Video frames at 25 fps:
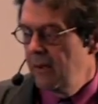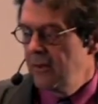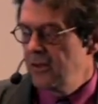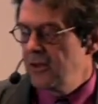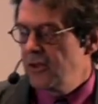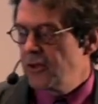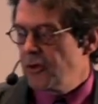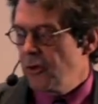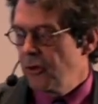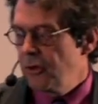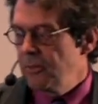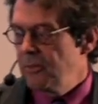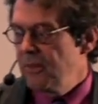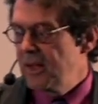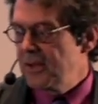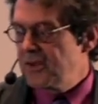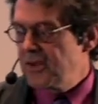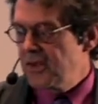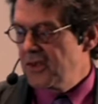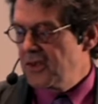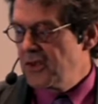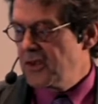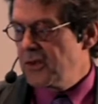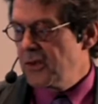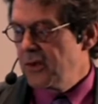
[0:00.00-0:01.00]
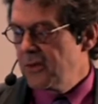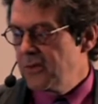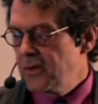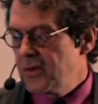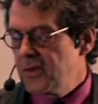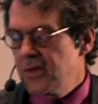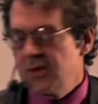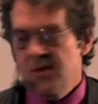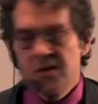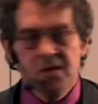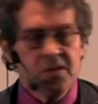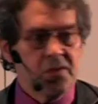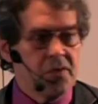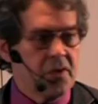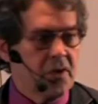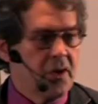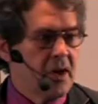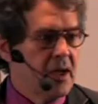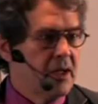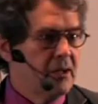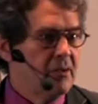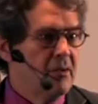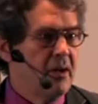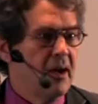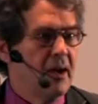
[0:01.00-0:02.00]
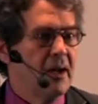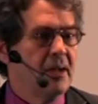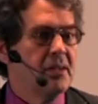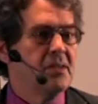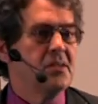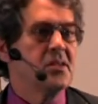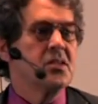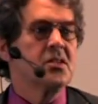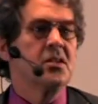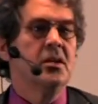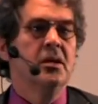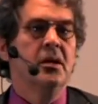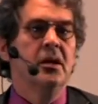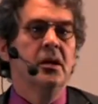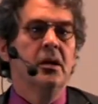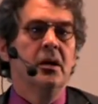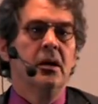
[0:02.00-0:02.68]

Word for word: Short message services for headlines.